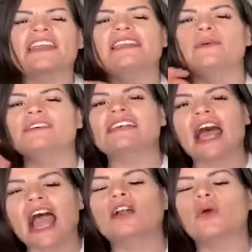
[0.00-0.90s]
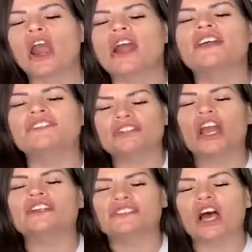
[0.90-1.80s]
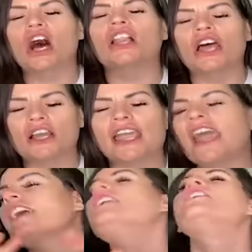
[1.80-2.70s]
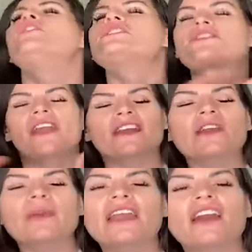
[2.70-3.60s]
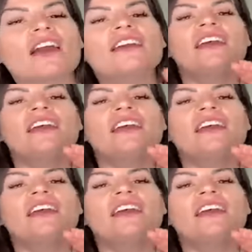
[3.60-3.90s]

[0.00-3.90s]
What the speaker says: And it was awkward turtle, okay? It was very weird.